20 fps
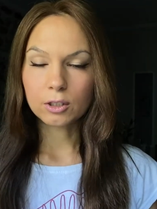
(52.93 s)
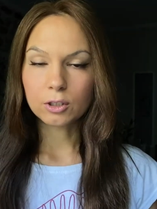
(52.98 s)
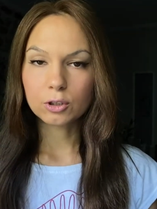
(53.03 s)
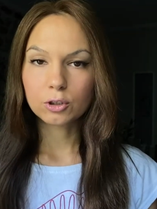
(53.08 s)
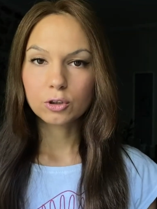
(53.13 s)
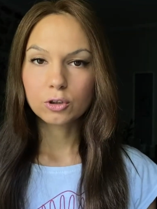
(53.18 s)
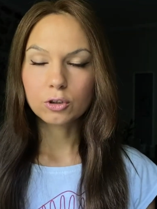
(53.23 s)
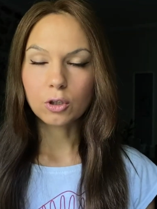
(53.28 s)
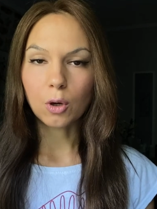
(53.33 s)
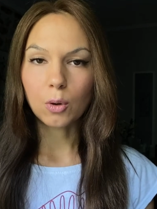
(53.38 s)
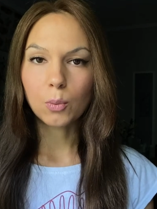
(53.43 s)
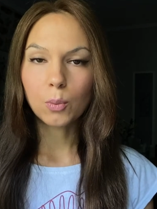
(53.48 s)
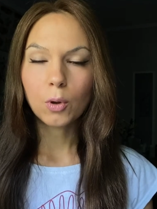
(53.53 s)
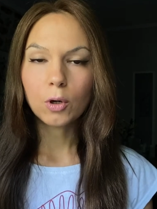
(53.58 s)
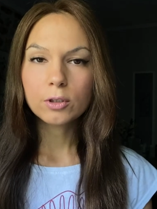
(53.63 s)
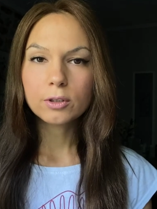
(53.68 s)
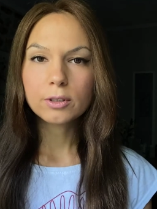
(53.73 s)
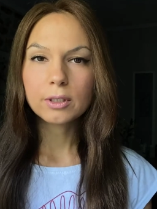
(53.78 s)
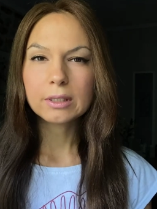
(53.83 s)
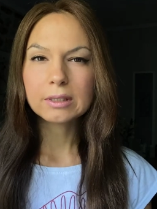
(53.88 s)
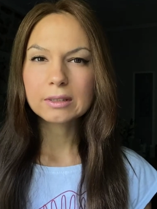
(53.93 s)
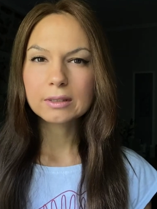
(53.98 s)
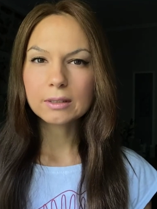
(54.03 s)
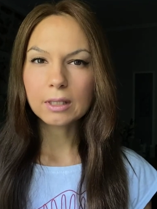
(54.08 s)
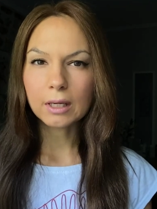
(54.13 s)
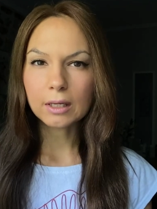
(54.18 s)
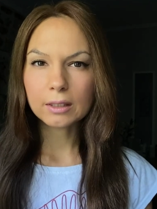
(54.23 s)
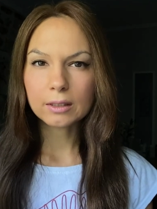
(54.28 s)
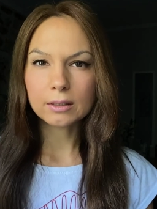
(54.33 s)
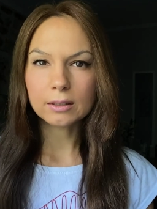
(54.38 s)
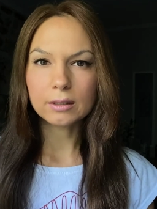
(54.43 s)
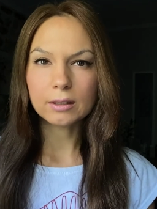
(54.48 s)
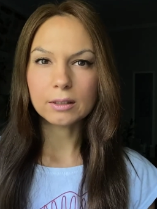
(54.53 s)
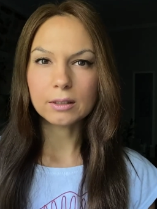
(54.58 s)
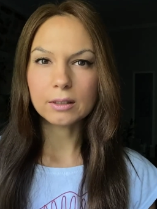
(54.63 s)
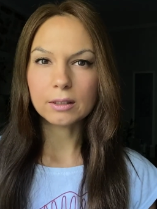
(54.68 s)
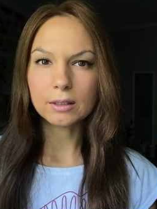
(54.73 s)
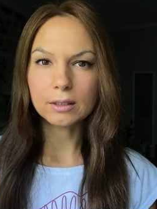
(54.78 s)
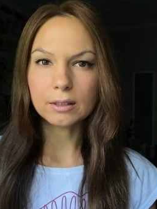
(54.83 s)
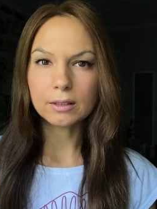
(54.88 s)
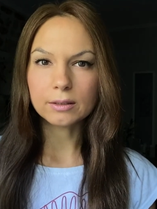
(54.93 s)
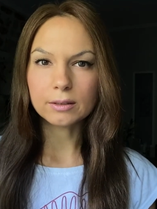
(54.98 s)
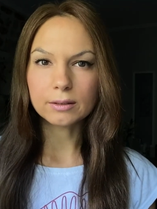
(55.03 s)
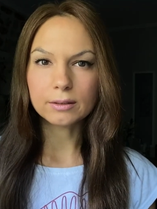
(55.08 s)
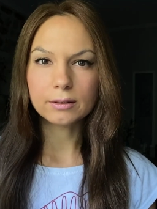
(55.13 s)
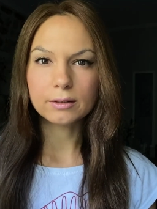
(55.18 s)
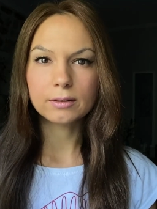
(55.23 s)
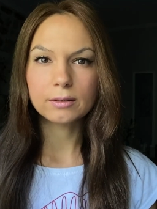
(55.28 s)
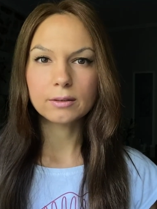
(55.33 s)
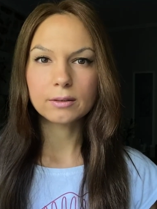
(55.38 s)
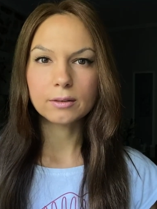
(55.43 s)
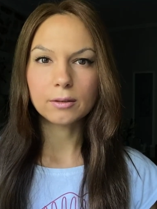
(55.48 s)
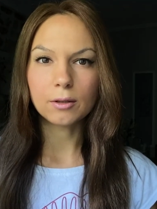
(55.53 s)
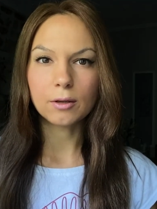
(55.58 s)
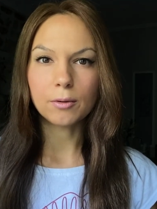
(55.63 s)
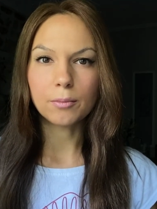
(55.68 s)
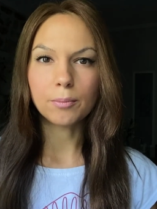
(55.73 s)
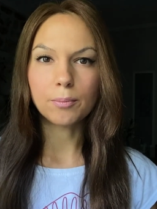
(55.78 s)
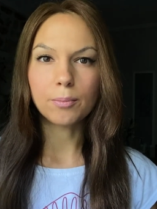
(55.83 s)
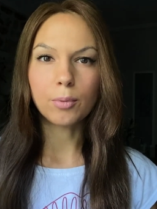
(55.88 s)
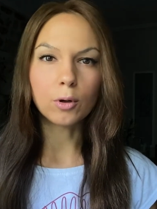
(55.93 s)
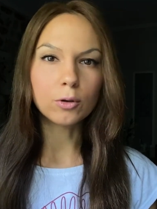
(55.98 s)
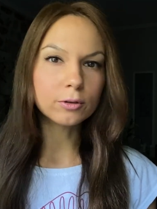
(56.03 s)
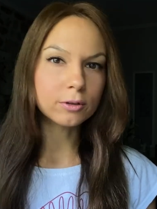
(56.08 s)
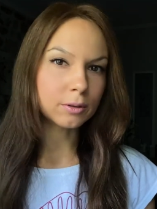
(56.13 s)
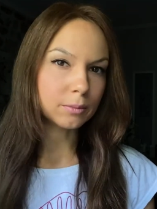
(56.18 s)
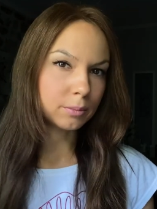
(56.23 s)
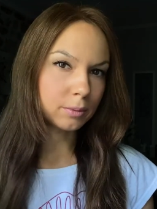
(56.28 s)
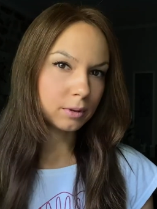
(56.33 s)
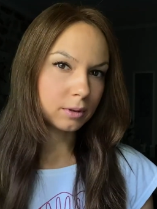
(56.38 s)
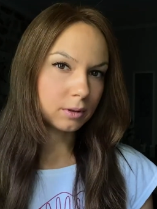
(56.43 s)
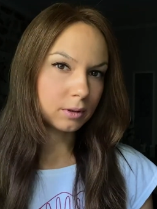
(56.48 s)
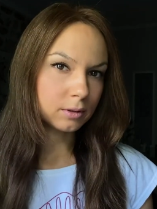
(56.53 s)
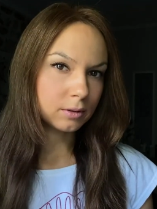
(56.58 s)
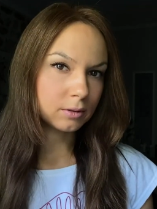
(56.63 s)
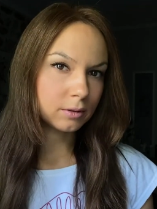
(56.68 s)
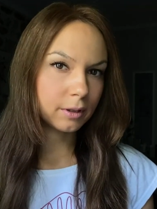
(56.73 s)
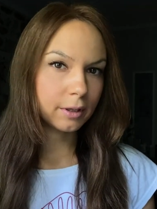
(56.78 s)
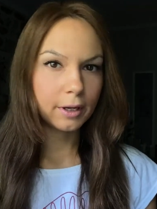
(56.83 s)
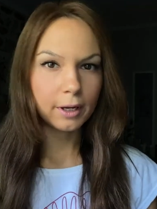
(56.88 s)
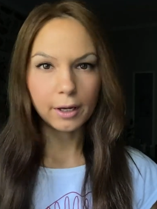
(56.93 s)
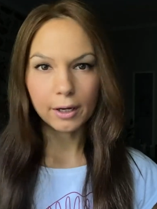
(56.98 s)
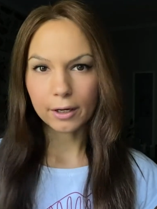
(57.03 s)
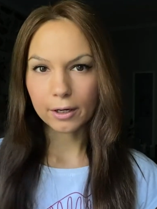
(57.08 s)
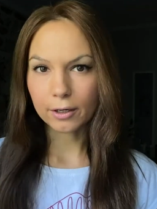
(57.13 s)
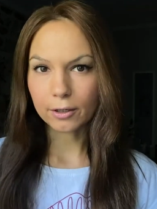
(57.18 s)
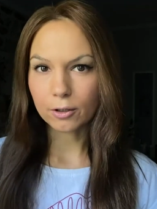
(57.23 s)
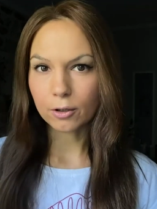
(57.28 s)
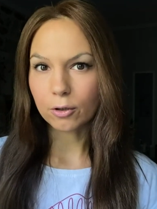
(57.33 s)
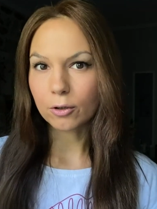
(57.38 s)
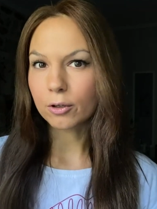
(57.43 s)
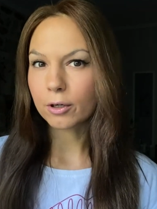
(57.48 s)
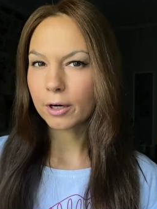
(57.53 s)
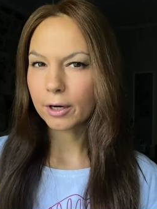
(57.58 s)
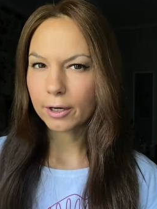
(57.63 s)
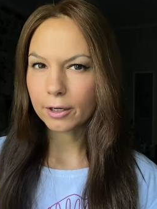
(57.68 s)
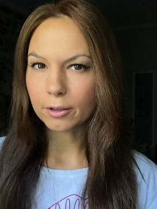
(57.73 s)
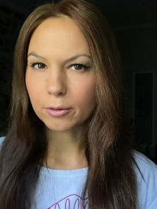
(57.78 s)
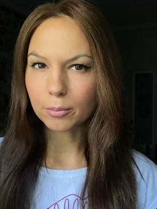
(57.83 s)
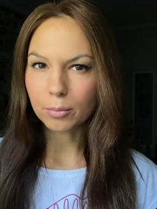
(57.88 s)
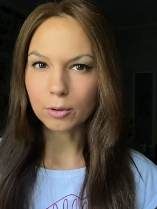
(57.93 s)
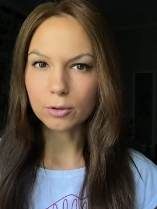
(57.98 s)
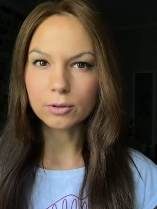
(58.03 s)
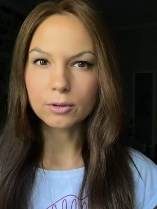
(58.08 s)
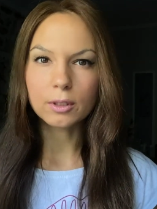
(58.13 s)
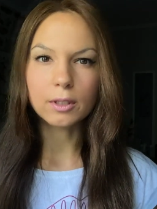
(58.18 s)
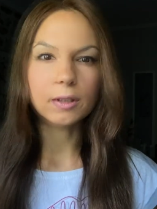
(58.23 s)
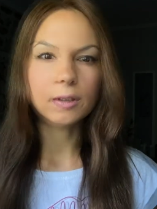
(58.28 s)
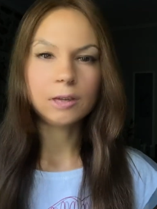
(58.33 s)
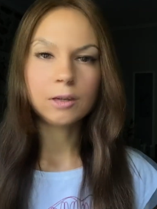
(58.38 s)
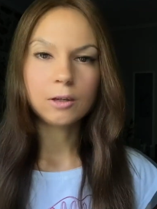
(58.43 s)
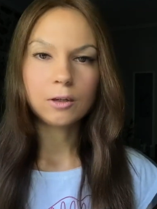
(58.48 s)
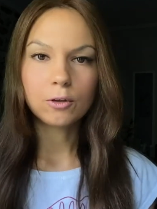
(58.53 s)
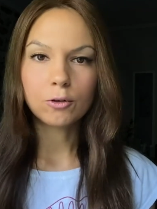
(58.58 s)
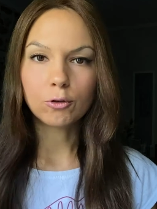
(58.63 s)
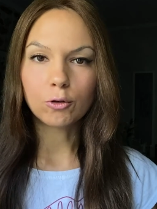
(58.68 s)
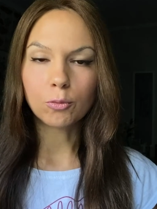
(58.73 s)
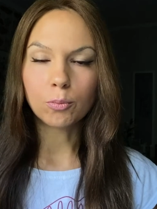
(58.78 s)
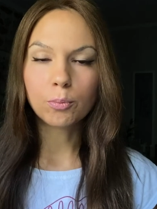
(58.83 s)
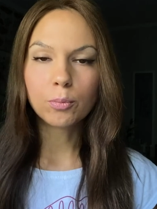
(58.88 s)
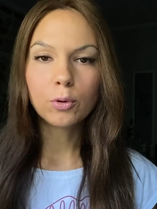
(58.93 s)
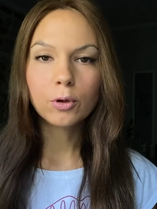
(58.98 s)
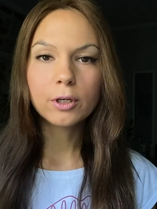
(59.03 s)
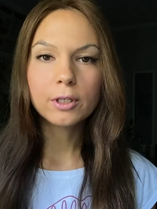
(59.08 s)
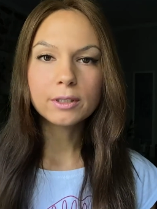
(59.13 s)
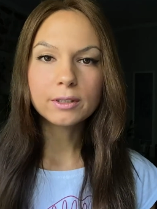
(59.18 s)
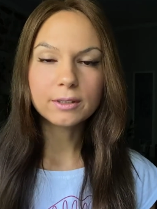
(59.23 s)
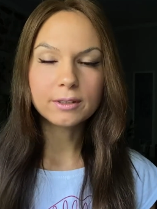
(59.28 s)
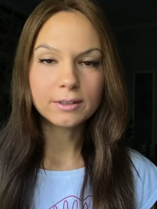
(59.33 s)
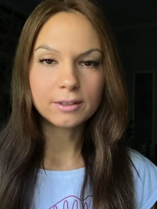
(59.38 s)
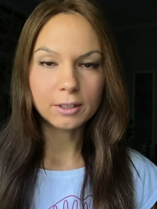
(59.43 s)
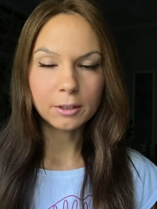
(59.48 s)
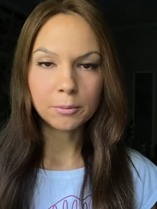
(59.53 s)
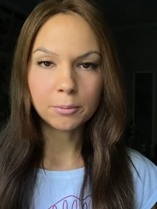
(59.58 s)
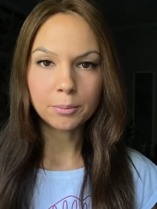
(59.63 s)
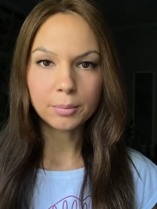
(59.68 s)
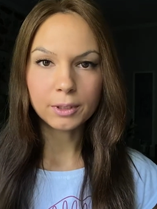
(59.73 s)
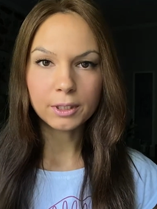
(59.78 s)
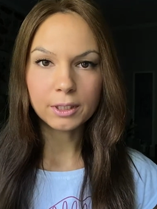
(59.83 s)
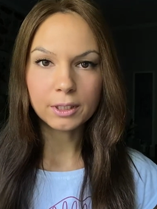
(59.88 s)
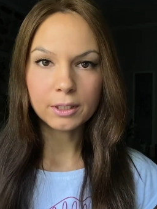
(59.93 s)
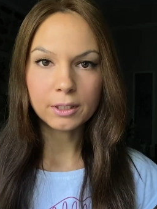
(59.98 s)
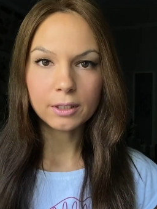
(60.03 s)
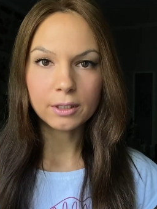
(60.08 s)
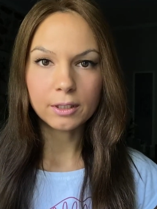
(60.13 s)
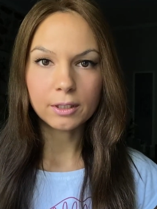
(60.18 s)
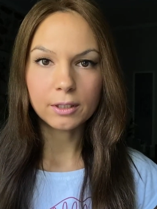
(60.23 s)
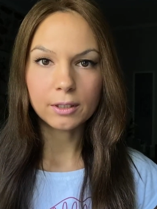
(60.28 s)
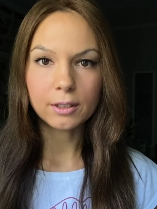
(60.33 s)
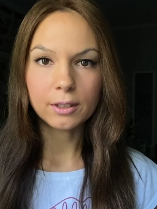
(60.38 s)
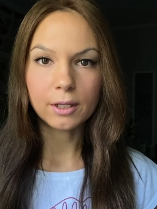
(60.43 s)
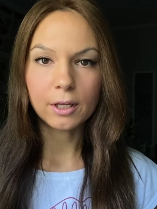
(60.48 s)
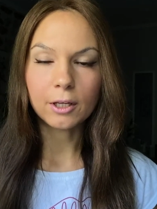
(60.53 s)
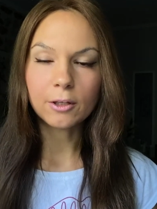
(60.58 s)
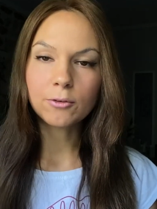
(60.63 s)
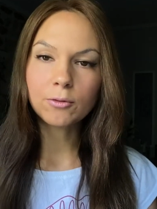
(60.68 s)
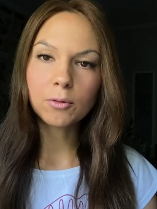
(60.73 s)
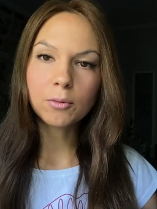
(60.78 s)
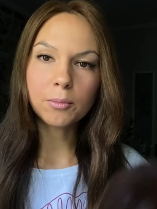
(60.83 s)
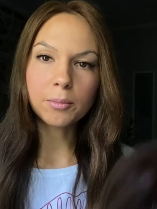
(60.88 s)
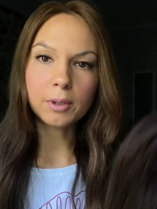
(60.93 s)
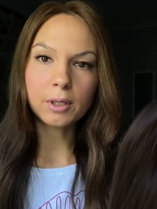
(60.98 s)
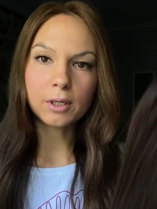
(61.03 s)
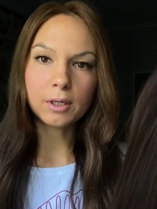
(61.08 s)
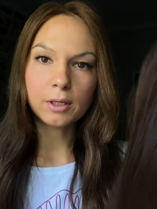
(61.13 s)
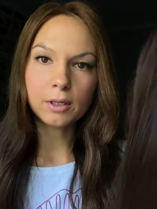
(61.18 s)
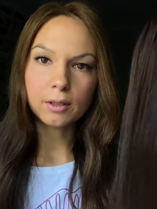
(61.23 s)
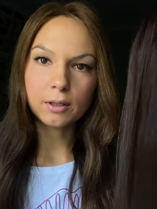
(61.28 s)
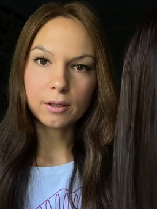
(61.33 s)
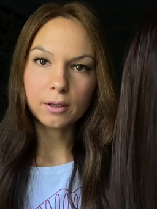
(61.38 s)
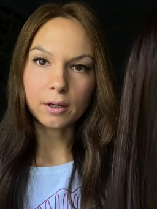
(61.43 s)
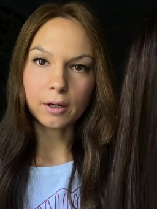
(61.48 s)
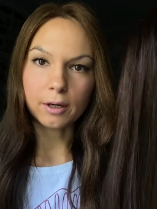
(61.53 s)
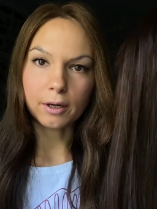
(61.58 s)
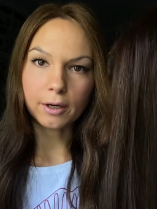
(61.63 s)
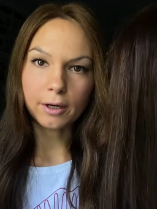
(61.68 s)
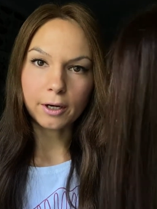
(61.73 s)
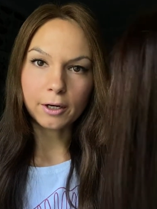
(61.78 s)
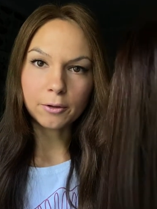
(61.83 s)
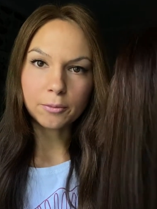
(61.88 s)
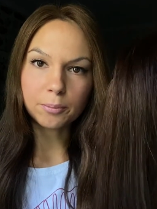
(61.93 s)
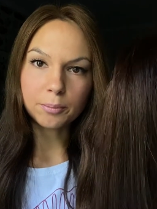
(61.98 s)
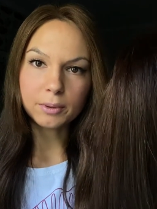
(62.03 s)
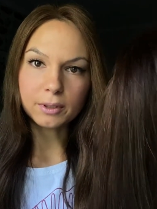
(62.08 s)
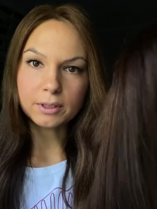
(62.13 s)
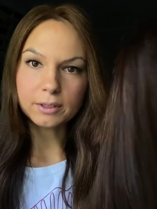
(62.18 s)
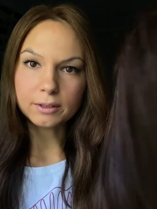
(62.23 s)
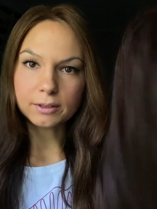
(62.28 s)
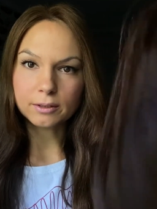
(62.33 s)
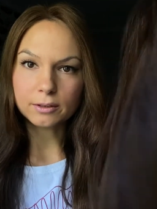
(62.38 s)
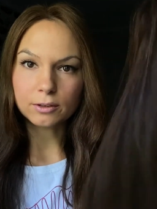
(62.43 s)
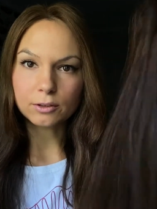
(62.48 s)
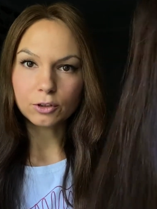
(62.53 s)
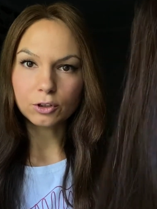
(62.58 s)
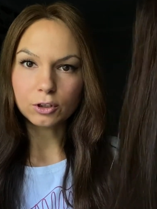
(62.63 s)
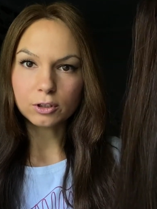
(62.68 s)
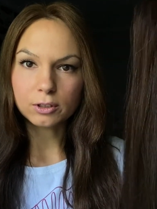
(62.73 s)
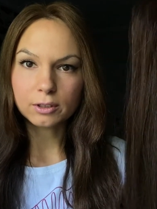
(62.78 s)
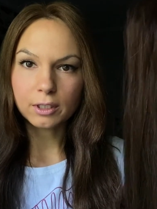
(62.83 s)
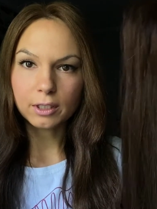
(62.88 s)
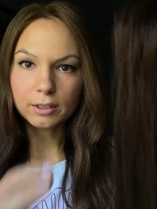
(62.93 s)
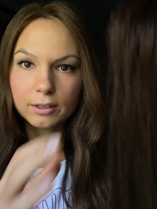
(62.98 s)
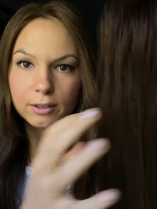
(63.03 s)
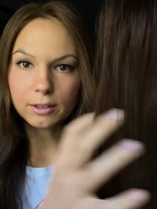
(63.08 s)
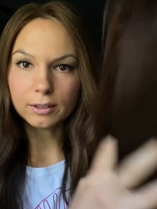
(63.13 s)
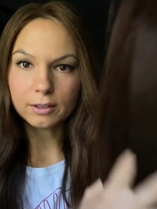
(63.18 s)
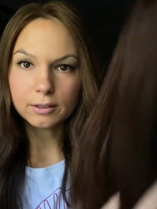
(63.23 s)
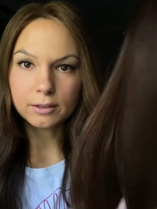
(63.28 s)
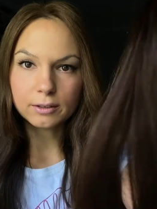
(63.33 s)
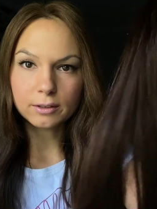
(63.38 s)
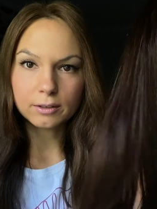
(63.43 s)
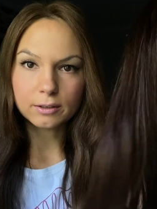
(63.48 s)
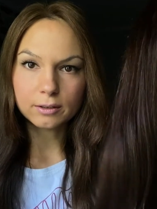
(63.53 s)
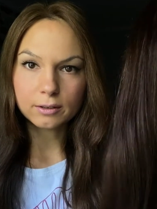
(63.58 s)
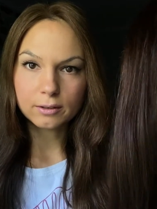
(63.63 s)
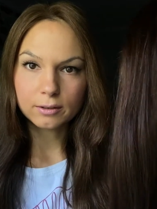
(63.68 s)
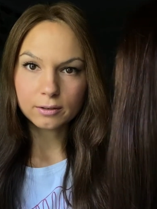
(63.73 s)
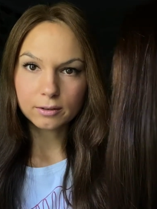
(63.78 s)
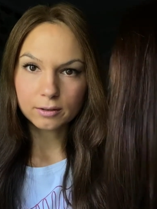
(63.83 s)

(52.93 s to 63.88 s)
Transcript: So what exactly is bondable hair or hair bonding? To put it simply, it will be a hair piece just like this,